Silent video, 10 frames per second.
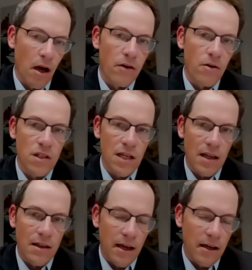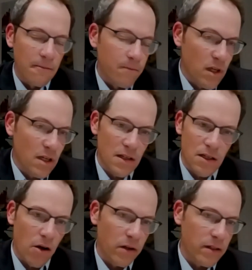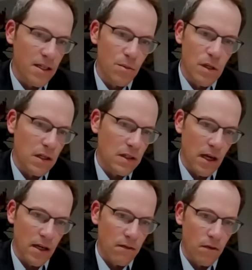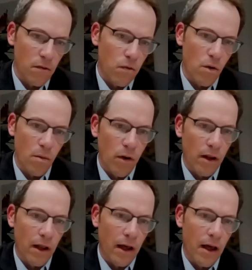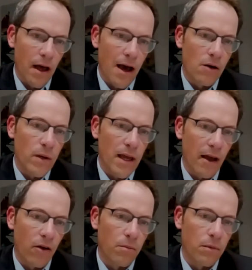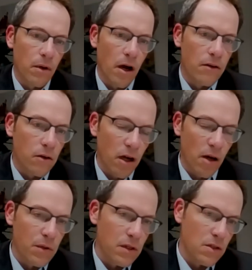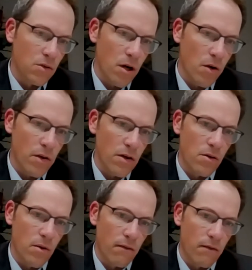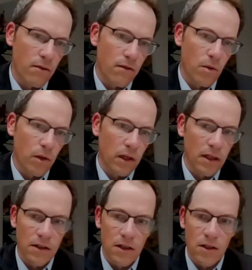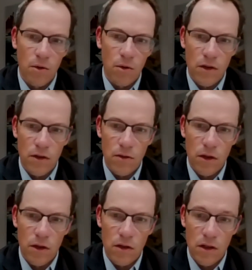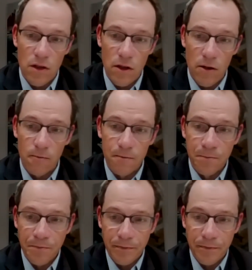understand that it doesn't all need to be inside of the Vertafore umbrella? How do we help other companies grow in and around Vertafore and connect into our solutions? And so